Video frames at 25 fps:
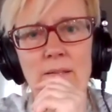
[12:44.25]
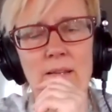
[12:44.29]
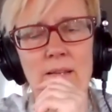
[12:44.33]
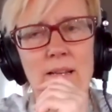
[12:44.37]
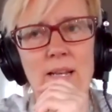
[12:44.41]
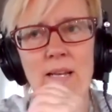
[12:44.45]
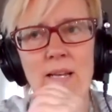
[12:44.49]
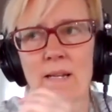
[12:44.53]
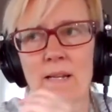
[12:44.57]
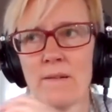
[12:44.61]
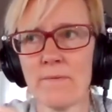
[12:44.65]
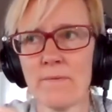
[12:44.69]

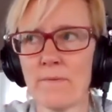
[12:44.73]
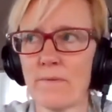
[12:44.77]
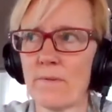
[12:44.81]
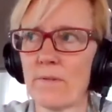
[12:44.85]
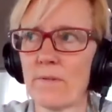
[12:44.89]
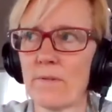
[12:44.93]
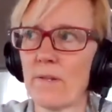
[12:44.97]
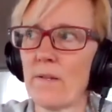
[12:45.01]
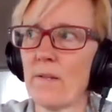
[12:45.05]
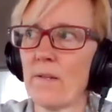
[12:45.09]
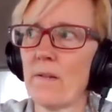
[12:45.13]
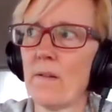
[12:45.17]
And
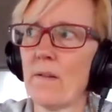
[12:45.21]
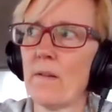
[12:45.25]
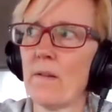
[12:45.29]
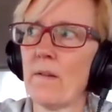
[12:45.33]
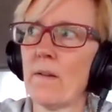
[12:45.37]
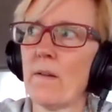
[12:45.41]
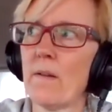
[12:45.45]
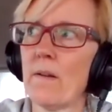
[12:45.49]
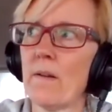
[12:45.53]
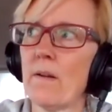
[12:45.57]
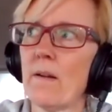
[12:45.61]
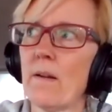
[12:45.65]

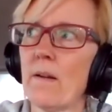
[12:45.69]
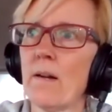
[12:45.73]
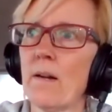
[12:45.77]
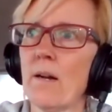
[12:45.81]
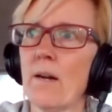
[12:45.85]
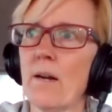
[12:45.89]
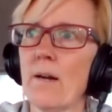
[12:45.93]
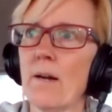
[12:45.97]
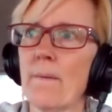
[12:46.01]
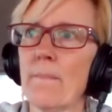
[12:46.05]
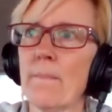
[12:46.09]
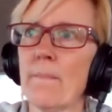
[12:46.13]

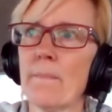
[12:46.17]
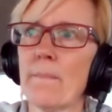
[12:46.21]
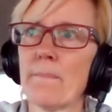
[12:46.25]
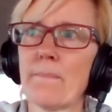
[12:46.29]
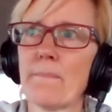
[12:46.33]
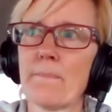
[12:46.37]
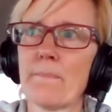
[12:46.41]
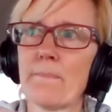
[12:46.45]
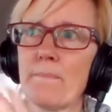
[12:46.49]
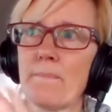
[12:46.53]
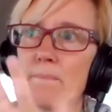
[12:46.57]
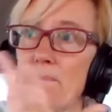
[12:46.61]
um,
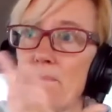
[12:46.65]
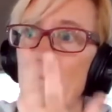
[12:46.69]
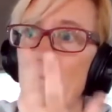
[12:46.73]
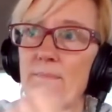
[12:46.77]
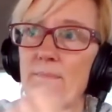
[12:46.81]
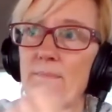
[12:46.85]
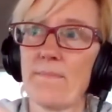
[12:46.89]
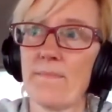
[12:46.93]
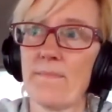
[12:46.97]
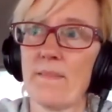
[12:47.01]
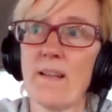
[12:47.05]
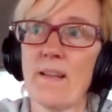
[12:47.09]

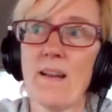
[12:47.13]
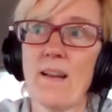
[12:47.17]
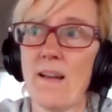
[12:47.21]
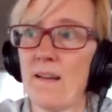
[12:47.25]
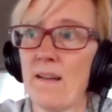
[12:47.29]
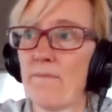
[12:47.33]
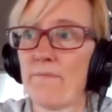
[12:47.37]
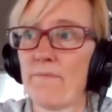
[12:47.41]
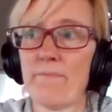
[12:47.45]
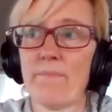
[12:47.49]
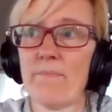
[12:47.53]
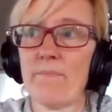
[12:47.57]
yeah,
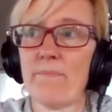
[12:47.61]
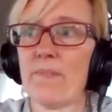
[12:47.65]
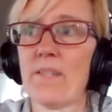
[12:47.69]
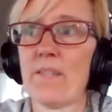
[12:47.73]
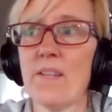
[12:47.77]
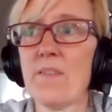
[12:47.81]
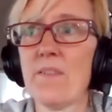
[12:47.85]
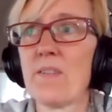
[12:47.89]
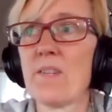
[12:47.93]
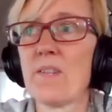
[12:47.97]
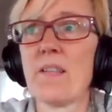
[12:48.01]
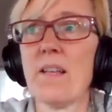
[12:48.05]

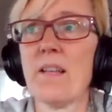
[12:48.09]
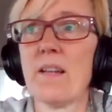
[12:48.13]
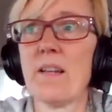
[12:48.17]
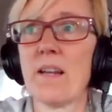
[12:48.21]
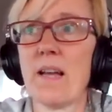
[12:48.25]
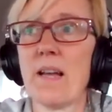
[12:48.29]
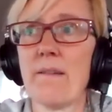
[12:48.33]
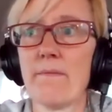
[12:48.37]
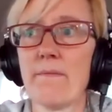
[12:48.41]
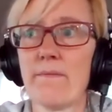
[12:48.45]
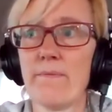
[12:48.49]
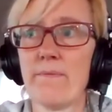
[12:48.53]
since then
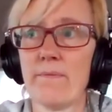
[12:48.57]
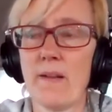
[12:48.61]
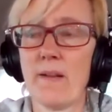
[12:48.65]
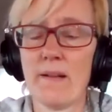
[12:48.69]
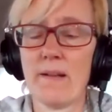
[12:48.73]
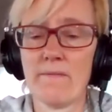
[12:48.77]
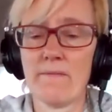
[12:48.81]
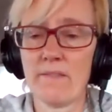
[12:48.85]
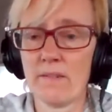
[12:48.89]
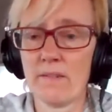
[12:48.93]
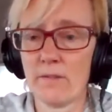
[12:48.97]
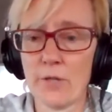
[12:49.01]
I've
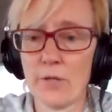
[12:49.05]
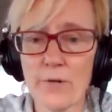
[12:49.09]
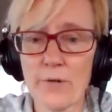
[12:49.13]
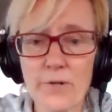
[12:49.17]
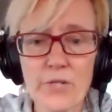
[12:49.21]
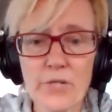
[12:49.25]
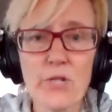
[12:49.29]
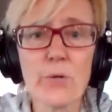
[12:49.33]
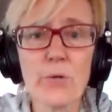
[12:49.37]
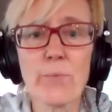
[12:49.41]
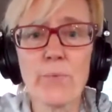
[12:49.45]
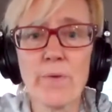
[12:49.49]

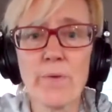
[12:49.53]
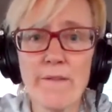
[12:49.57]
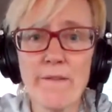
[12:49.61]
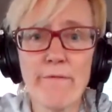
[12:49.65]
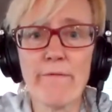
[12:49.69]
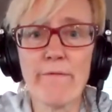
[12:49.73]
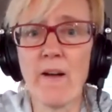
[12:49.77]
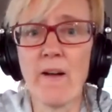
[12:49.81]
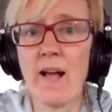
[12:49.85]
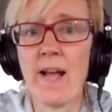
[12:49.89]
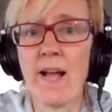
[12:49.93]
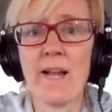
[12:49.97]
learned to
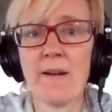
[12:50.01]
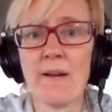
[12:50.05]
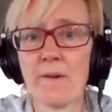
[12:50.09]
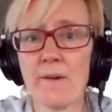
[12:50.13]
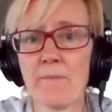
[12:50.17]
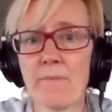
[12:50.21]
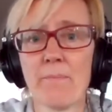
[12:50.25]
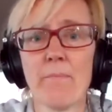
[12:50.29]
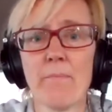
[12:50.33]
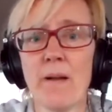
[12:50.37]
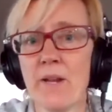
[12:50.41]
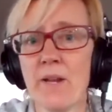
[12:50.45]

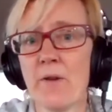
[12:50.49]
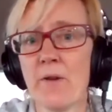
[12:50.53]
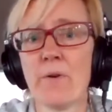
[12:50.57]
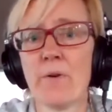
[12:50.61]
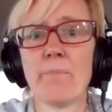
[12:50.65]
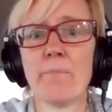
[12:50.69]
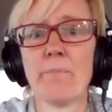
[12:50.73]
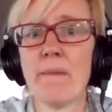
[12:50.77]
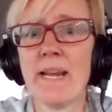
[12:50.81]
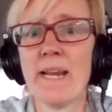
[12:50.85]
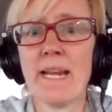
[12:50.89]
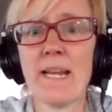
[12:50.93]
refine my
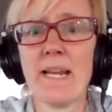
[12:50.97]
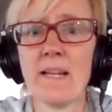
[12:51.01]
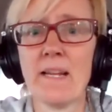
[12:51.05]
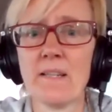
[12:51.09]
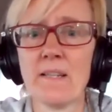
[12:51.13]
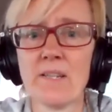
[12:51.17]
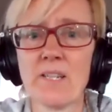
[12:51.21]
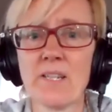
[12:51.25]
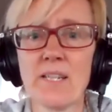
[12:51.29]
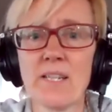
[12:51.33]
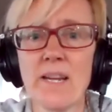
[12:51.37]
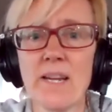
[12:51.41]
own
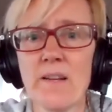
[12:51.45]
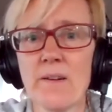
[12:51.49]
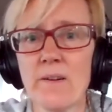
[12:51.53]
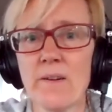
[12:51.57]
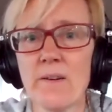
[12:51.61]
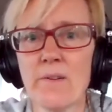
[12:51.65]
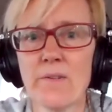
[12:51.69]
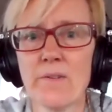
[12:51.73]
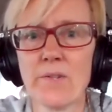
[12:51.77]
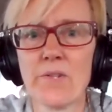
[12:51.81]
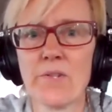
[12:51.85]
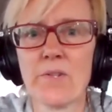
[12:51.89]
making
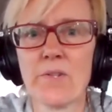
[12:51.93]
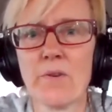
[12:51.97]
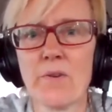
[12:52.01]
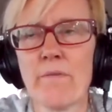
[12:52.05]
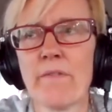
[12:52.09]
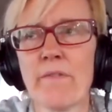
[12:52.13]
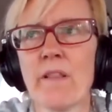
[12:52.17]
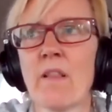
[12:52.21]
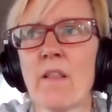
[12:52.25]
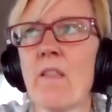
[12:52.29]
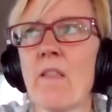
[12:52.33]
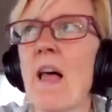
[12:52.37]
skills
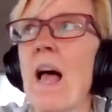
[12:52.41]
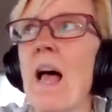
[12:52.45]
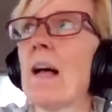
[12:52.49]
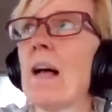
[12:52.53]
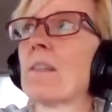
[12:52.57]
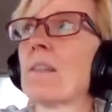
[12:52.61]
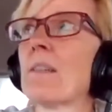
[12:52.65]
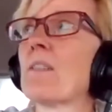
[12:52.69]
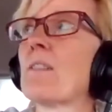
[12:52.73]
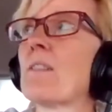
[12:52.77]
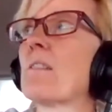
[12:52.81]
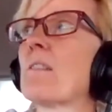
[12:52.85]
over the
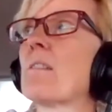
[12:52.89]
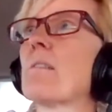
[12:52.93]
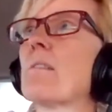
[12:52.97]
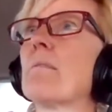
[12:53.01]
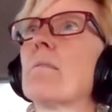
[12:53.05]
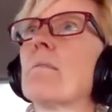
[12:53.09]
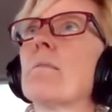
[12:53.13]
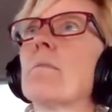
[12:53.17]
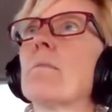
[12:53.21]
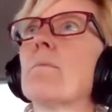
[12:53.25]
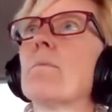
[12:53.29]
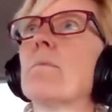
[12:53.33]
last,
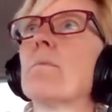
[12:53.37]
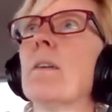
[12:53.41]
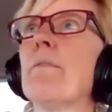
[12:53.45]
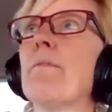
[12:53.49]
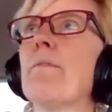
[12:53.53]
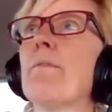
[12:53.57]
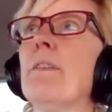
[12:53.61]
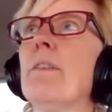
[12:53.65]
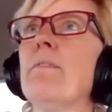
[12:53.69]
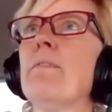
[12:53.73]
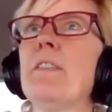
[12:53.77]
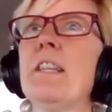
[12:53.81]

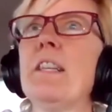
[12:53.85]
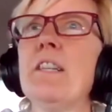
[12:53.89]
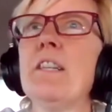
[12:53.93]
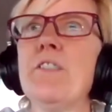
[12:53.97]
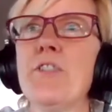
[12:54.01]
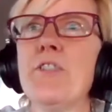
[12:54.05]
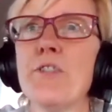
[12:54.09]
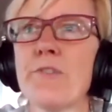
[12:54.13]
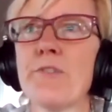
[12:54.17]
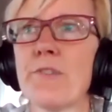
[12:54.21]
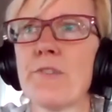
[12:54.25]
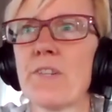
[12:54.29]
15
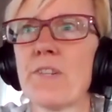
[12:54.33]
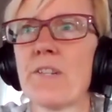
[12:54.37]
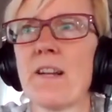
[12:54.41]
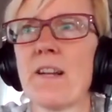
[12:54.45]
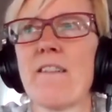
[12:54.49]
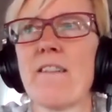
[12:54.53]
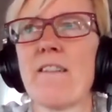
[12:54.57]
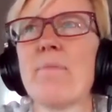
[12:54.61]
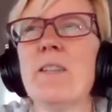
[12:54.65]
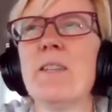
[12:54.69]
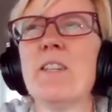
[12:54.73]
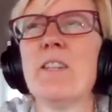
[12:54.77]
years that
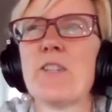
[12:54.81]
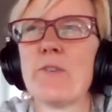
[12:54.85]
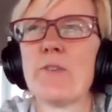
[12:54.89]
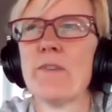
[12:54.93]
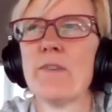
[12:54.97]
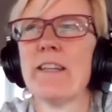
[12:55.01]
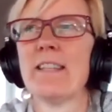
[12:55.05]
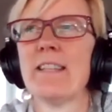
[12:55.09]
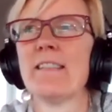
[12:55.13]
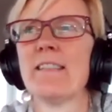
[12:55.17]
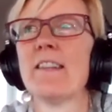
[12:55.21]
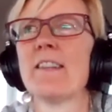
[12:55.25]
I've been
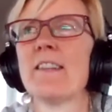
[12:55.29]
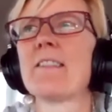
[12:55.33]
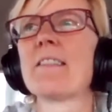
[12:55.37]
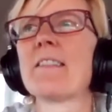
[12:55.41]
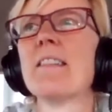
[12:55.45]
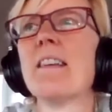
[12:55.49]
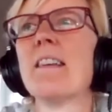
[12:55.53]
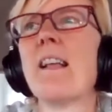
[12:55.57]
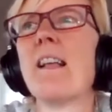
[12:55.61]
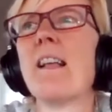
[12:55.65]
doing this.